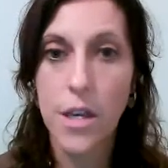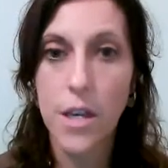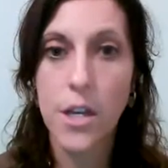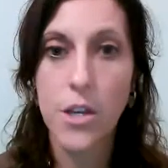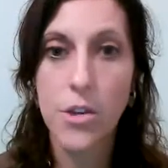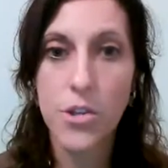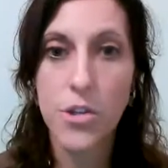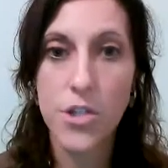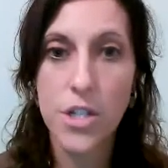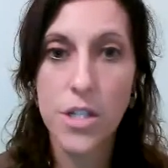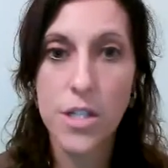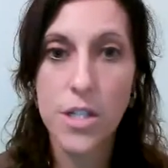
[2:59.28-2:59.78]
like you
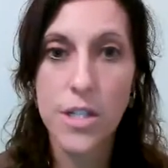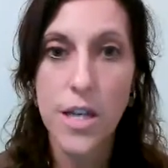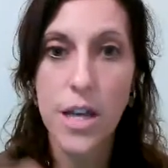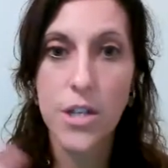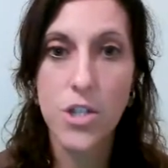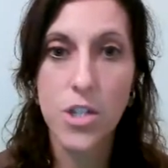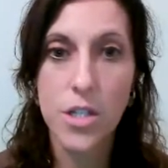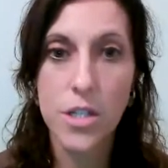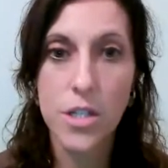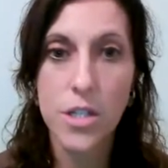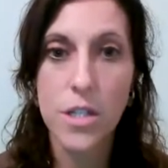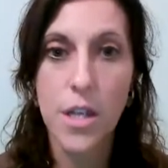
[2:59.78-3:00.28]
just said,
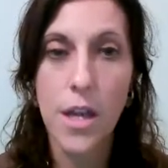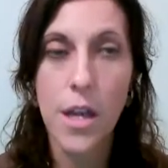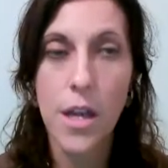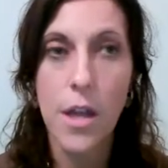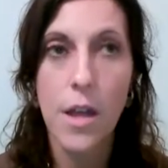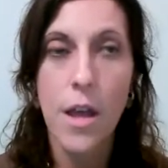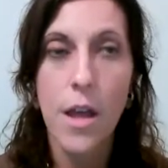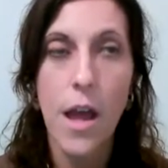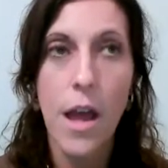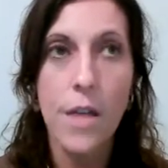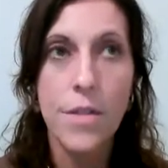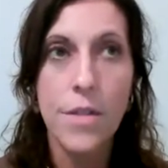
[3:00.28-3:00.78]

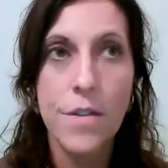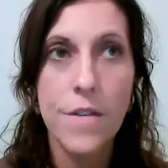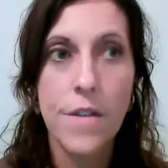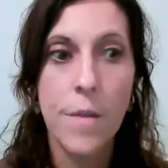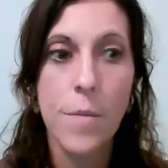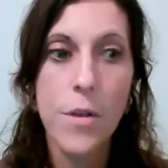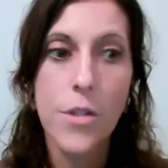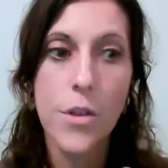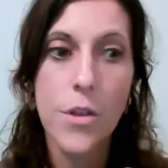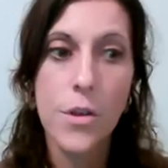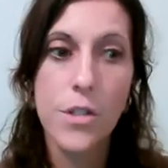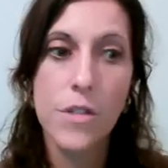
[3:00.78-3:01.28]
some
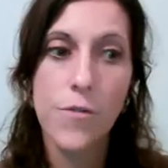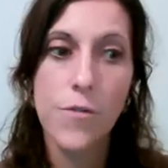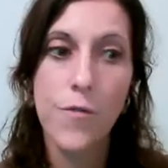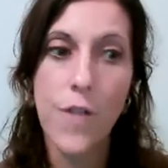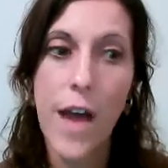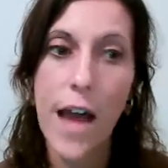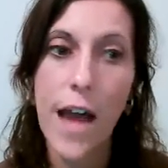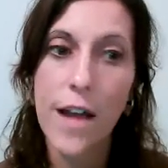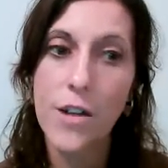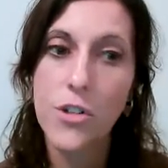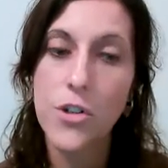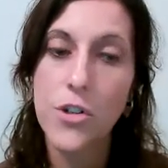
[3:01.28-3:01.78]
of those
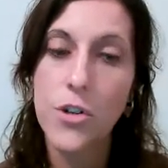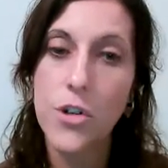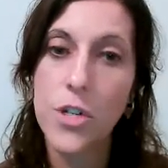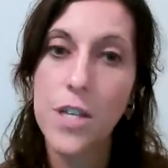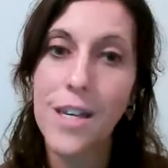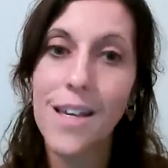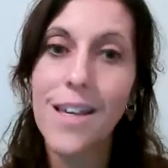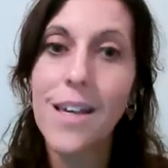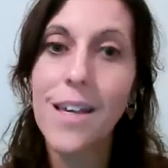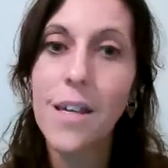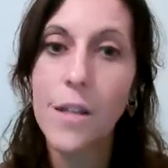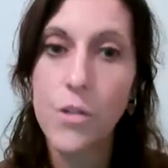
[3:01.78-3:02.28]
factored
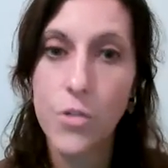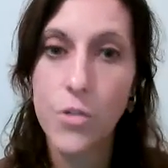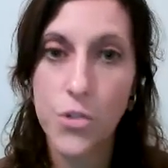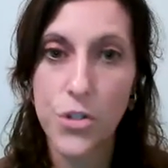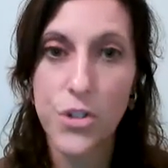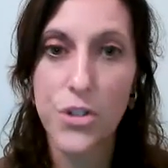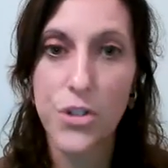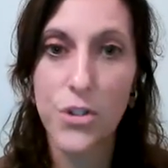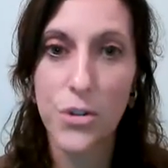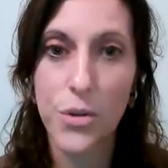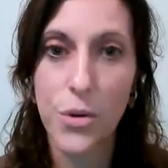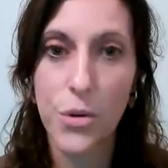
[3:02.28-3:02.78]

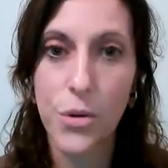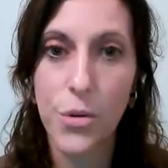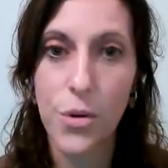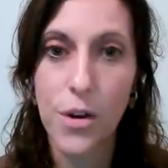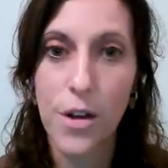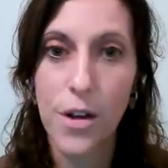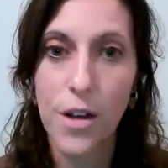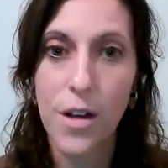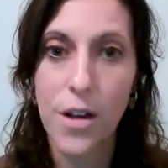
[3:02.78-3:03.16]
into